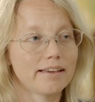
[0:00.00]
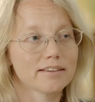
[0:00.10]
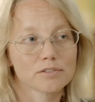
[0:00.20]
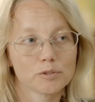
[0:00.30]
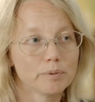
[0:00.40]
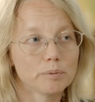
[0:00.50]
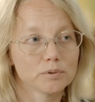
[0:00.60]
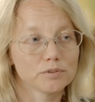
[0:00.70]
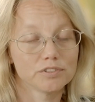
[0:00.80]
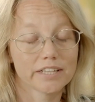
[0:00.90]
exhort
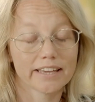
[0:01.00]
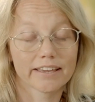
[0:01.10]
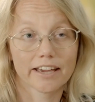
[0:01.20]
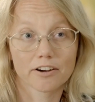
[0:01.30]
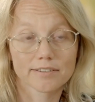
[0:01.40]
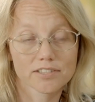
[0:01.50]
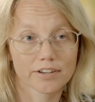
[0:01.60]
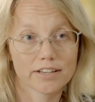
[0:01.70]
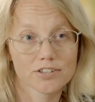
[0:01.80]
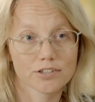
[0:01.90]
people to take care of
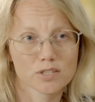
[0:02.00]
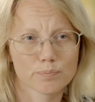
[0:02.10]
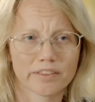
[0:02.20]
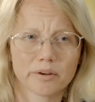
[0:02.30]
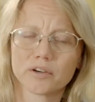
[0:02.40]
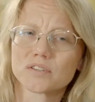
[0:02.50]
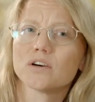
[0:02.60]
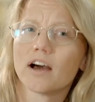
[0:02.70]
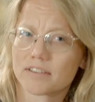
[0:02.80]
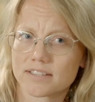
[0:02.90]
strangers, but then we
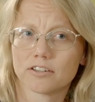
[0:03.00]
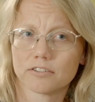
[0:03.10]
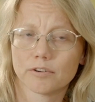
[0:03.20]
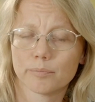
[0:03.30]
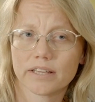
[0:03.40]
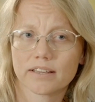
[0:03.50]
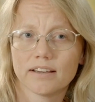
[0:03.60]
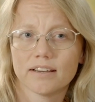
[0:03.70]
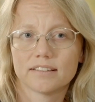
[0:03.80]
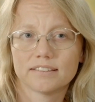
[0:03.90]
also have xenophobic
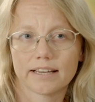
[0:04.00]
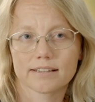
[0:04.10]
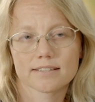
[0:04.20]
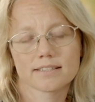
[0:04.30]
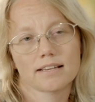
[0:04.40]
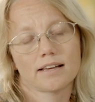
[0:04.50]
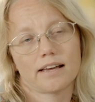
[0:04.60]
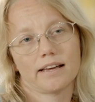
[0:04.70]
texts,